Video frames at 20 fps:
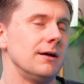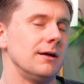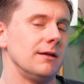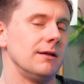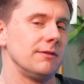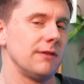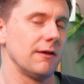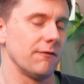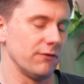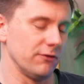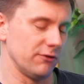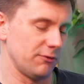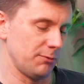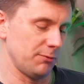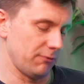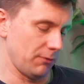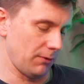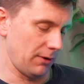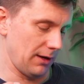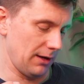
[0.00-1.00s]
difference
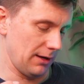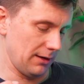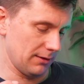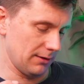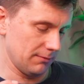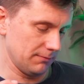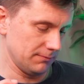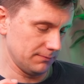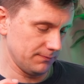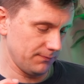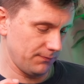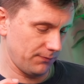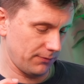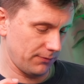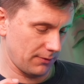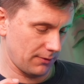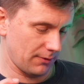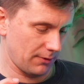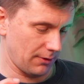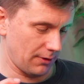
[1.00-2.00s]
between
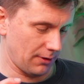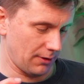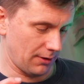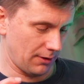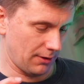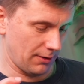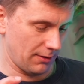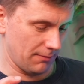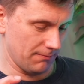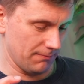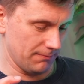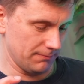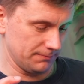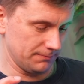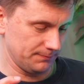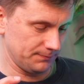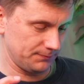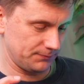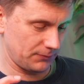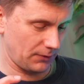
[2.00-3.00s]

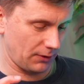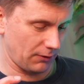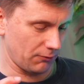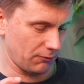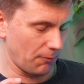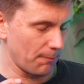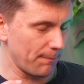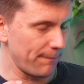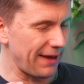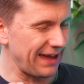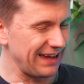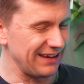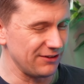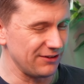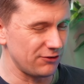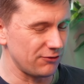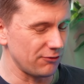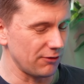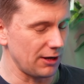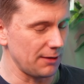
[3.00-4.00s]
sort of
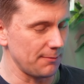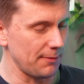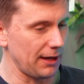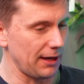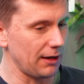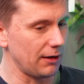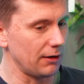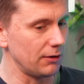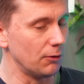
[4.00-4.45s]
mainstream AI or